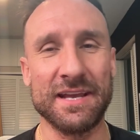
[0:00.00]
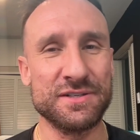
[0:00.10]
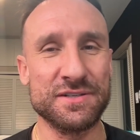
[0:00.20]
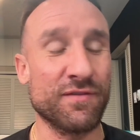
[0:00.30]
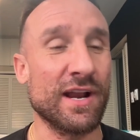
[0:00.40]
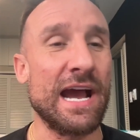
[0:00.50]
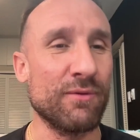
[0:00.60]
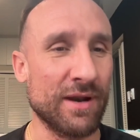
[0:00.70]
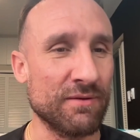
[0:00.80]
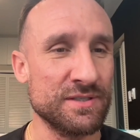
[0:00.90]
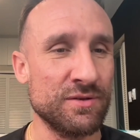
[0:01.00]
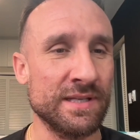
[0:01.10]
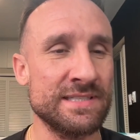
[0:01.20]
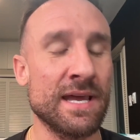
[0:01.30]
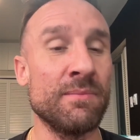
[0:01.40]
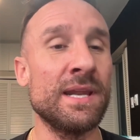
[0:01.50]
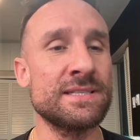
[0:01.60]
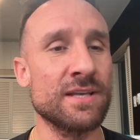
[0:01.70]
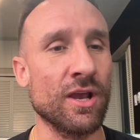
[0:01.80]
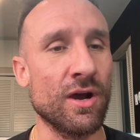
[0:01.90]
just forgot what I was doing 10 minutes
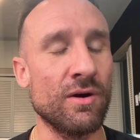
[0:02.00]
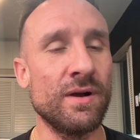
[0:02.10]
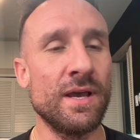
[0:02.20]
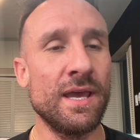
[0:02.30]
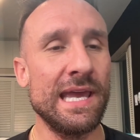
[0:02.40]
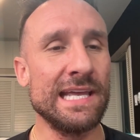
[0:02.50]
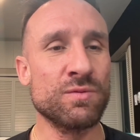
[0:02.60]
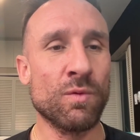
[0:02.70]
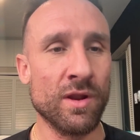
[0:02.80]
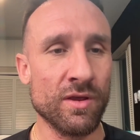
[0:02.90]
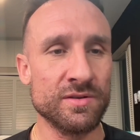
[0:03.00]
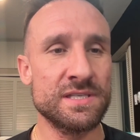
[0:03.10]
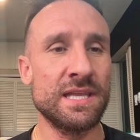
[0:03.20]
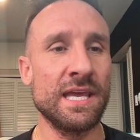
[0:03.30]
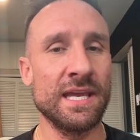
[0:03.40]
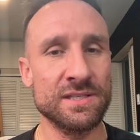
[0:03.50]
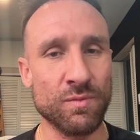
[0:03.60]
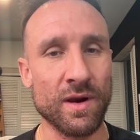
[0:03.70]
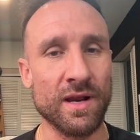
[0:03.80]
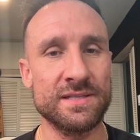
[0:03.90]
ago. It's one of those things
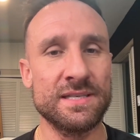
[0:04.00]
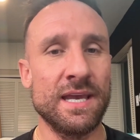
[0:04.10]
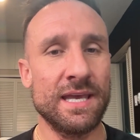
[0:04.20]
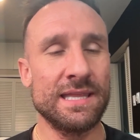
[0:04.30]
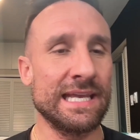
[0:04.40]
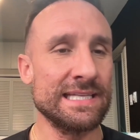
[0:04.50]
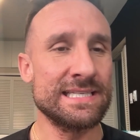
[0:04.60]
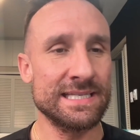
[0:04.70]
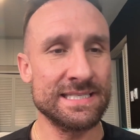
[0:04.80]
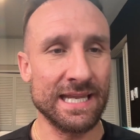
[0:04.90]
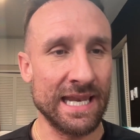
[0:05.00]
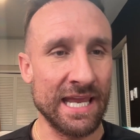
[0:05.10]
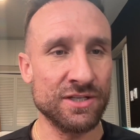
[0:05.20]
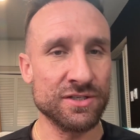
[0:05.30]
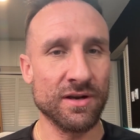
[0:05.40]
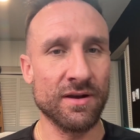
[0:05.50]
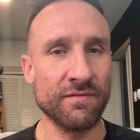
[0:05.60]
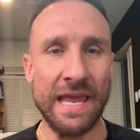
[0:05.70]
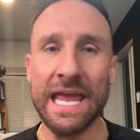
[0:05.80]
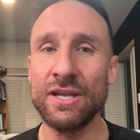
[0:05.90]
where it's the consistent nature of,
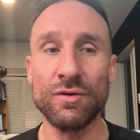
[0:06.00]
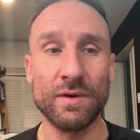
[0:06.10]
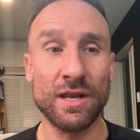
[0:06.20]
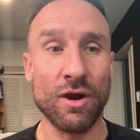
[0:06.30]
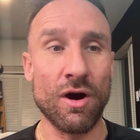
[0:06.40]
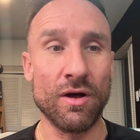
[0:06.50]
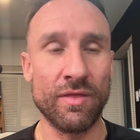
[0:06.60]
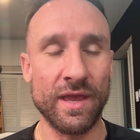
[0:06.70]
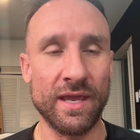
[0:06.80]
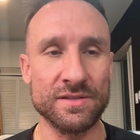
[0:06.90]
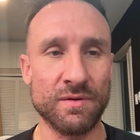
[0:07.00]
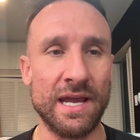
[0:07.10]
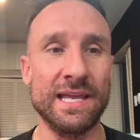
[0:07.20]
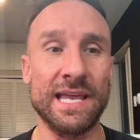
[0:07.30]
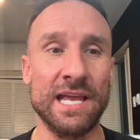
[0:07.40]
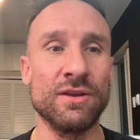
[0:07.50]
can you recall things, right? Can you